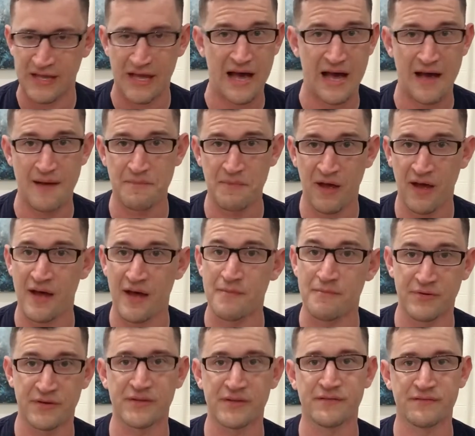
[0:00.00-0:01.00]
I'm not,
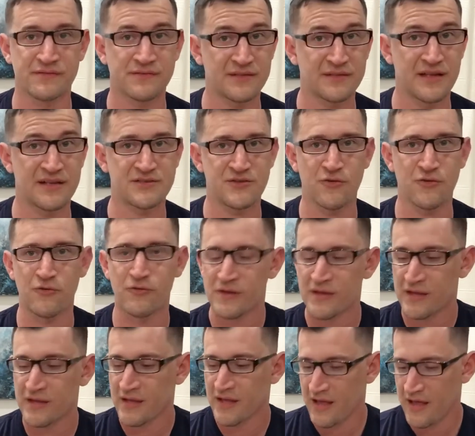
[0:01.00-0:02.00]
but that's cool.
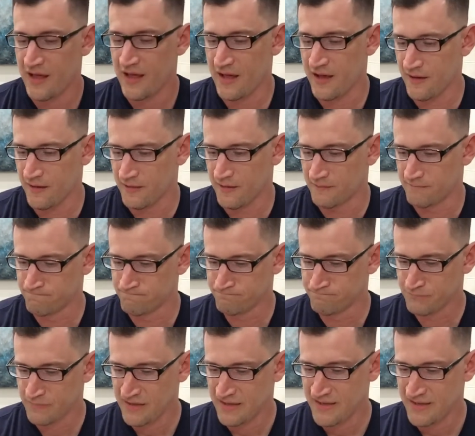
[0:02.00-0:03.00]

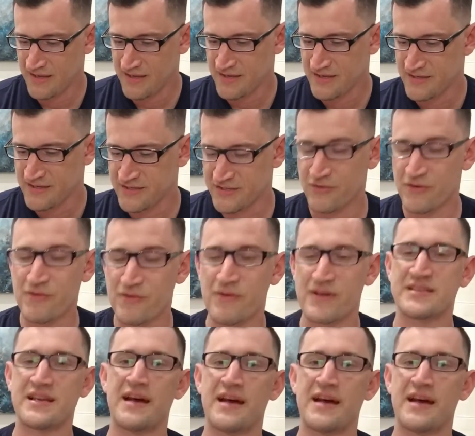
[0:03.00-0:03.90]
So anyways,